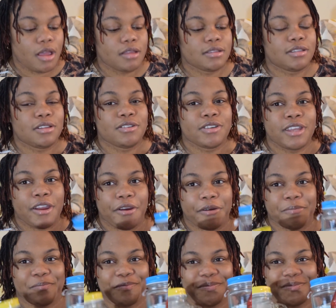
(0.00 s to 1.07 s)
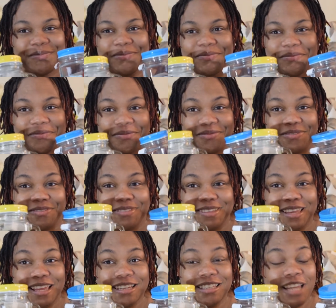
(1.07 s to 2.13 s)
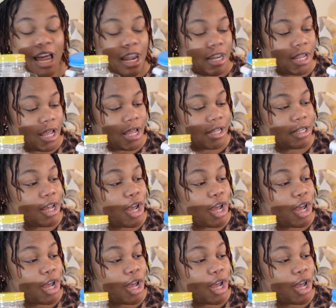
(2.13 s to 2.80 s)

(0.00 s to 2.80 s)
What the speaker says: So look here. $3